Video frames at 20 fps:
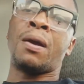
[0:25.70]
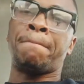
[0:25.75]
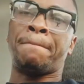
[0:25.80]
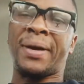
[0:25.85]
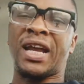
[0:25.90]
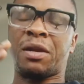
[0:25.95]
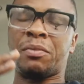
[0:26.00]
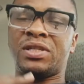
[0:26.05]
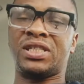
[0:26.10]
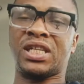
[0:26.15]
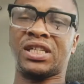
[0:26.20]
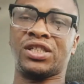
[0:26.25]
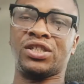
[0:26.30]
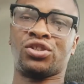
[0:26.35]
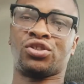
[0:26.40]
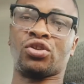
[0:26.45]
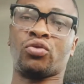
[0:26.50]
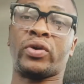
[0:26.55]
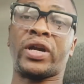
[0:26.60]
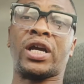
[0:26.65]
My name is Dennis
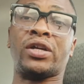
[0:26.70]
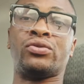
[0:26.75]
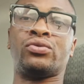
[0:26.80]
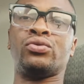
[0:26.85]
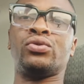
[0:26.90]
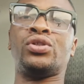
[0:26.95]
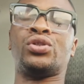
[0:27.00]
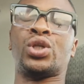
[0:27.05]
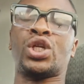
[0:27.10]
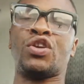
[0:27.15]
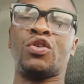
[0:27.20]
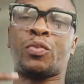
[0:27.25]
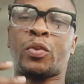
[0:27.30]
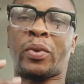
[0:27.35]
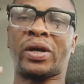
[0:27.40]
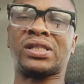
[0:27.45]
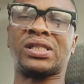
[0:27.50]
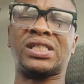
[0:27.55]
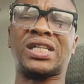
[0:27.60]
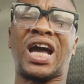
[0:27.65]
Isong. What I do is to give
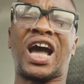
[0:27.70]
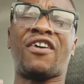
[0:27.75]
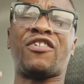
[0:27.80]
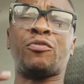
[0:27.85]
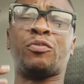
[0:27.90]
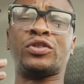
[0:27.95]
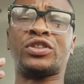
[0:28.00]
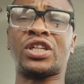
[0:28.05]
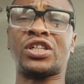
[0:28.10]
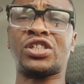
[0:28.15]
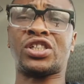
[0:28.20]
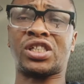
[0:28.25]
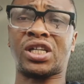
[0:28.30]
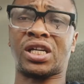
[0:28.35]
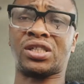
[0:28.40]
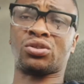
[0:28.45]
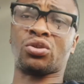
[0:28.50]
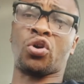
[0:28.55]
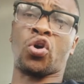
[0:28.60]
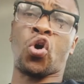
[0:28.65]
property that have the
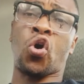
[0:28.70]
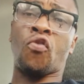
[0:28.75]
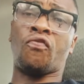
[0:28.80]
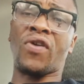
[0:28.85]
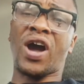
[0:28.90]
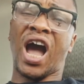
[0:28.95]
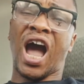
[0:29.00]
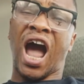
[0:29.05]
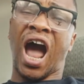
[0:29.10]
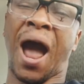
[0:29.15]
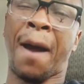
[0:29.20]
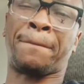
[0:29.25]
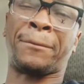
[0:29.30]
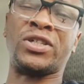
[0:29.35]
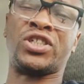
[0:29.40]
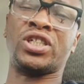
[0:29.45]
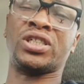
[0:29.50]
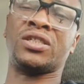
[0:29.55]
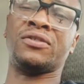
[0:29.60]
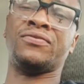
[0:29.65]
potentials of
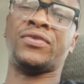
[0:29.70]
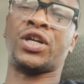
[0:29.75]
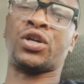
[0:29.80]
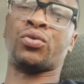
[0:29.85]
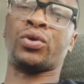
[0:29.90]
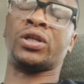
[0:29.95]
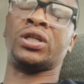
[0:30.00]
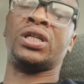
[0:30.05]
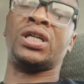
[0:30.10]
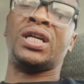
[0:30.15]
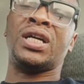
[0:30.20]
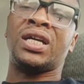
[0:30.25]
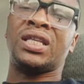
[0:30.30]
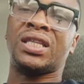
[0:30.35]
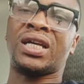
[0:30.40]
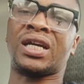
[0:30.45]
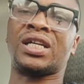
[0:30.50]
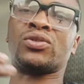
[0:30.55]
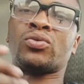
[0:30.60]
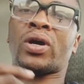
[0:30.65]
appreciating very well.
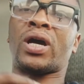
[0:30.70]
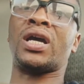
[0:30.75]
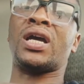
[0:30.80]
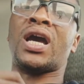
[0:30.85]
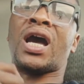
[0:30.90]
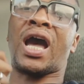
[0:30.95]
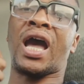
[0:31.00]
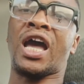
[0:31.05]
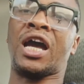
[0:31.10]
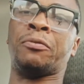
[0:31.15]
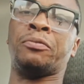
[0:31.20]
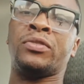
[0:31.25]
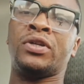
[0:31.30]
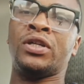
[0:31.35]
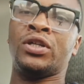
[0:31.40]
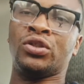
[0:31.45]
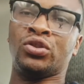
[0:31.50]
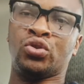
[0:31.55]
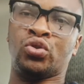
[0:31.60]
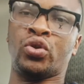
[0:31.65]
That is why I am
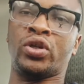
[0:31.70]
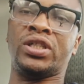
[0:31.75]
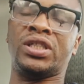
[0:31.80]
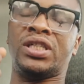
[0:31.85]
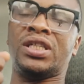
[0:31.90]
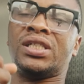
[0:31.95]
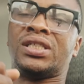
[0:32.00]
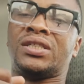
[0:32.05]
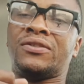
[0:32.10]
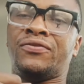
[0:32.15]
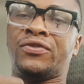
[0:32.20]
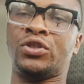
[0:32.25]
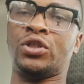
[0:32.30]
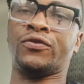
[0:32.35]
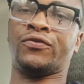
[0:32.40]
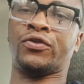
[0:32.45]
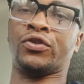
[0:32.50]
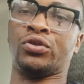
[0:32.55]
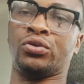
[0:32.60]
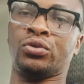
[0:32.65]
doing this video
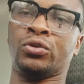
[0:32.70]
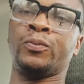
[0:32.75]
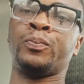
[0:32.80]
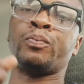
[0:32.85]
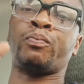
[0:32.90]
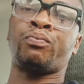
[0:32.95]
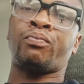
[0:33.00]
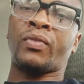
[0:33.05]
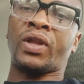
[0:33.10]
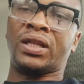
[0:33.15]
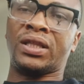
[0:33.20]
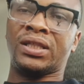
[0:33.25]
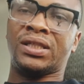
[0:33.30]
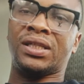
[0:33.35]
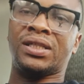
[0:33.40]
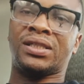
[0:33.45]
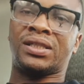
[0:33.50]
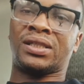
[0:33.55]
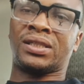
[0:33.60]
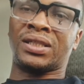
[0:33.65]
for you. This
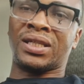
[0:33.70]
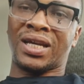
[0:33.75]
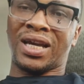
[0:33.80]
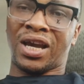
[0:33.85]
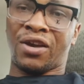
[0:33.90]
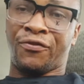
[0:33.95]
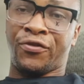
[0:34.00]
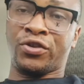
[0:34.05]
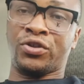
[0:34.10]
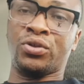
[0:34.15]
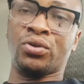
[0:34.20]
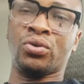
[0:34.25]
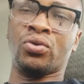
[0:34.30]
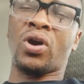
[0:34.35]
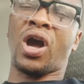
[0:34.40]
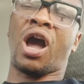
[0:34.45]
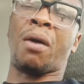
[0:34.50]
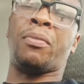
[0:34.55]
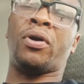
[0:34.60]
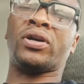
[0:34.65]
is video
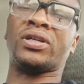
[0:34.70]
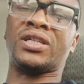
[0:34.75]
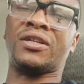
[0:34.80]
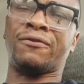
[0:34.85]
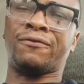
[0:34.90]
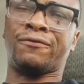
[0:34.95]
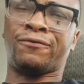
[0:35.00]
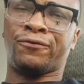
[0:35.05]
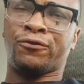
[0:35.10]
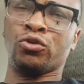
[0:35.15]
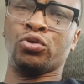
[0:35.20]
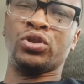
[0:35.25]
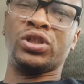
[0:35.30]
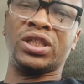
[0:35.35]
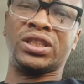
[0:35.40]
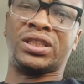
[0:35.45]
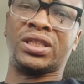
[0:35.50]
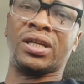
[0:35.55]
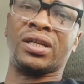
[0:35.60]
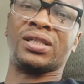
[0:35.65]
about the full
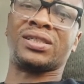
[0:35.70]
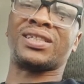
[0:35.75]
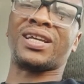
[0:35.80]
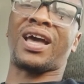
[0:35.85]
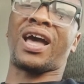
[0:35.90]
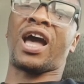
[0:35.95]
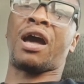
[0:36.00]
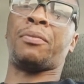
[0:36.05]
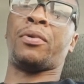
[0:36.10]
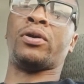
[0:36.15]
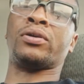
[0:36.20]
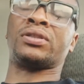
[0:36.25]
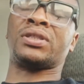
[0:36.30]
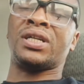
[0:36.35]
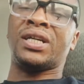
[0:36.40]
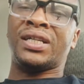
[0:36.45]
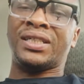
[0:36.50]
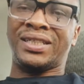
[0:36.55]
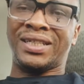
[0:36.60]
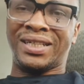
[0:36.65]
details about
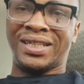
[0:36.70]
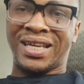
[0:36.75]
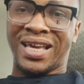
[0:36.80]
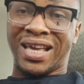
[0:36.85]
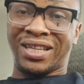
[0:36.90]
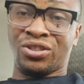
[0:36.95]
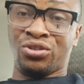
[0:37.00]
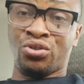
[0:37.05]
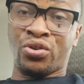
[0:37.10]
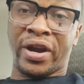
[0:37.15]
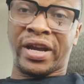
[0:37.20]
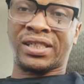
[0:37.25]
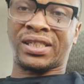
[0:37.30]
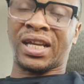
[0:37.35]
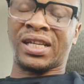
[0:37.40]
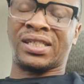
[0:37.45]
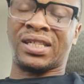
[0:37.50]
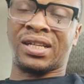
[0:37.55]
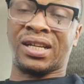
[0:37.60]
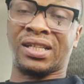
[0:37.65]
the newest
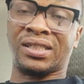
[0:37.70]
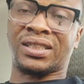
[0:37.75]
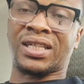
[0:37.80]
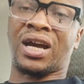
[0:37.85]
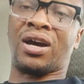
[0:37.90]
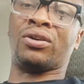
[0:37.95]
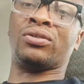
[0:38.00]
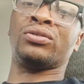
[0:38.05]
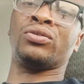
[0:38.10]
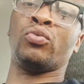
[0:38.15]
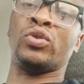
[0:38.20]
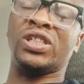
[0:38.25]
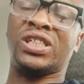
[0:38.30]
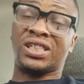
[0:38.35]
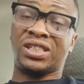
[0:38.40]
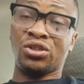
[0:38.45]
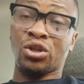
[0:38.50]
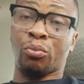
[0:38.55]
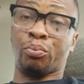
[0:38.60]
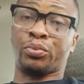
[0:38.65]
estate in town, which is
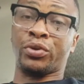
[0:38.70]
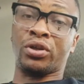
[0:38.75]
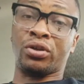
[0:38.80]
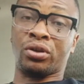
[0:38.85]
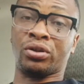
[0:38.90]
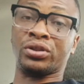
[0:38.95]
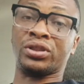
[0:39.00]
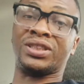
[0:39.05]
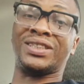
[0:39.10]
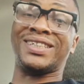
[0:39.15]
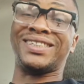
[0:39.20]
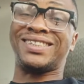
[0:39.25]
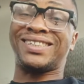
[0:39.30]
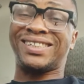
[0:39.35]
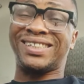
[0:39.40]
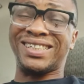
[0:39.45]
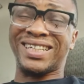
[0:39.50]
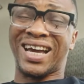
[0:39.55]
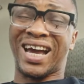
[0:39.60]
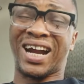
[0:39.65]
still on pre-launch, the
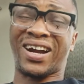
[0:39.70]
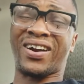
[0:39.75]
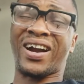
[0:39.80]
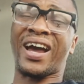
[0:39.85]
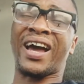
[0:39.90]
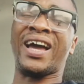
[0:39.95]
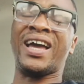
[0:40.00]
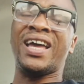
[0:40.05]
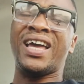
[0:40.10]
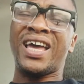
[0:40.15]
Tiara